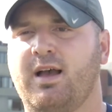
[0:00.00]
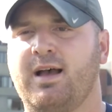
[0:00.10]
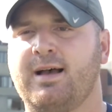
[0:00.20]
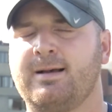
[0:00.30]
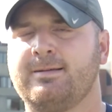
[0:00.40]

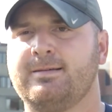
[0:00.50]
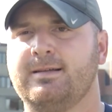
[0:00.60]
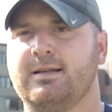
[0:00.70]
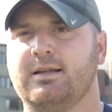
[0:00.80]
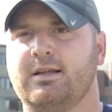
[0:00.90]
Uh,
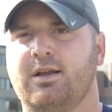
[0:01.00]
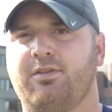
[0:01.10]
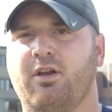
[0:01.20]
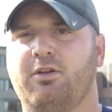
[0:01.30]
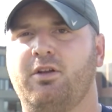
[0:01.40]

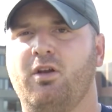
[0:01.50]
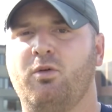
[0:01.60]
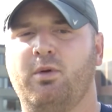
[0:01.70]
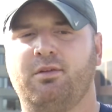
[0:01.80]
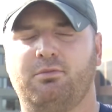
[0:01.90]
so, you know, we,